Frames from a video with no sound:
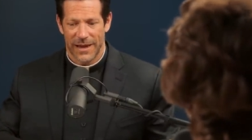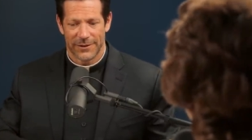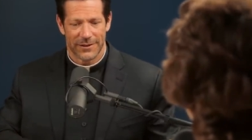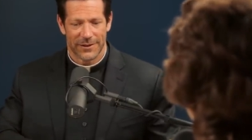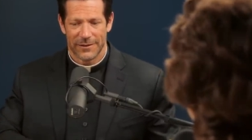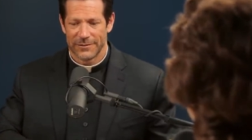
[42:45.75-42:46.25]

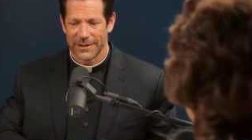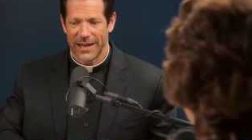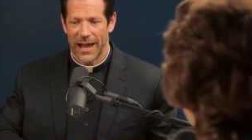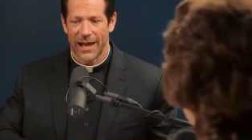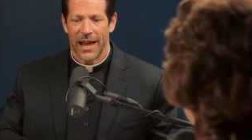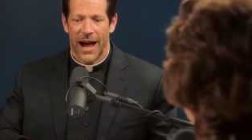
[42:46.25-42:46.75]
matter of
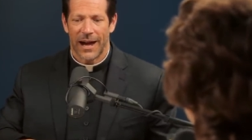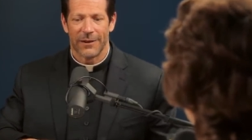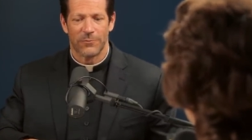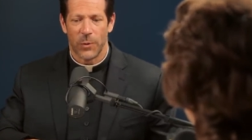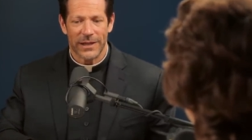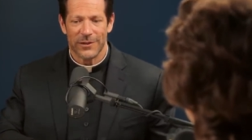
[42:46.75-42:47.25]
okay, I, I
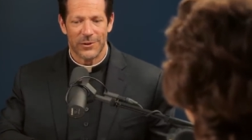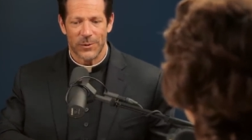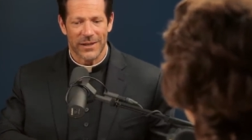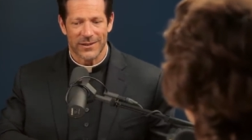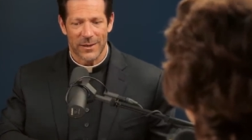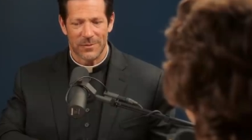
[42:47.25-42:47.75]
avoided
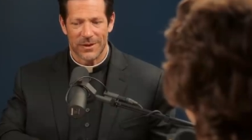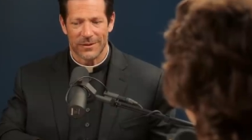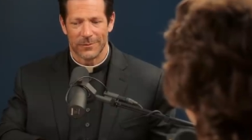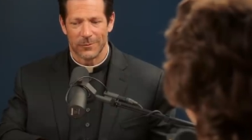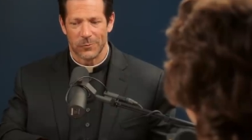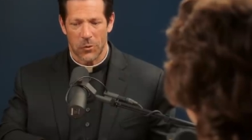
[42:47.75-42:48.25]
doing
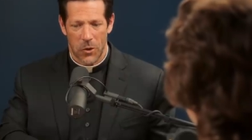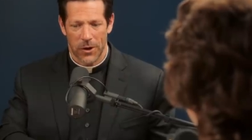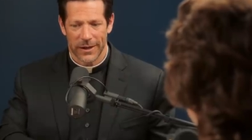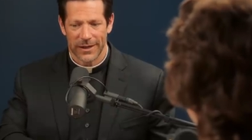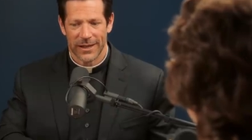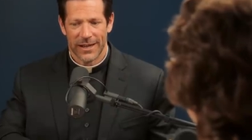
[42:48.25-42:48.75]
something
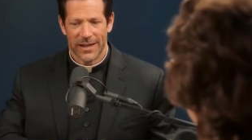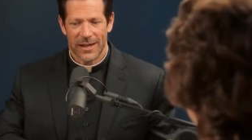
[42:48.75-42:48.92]
wrong,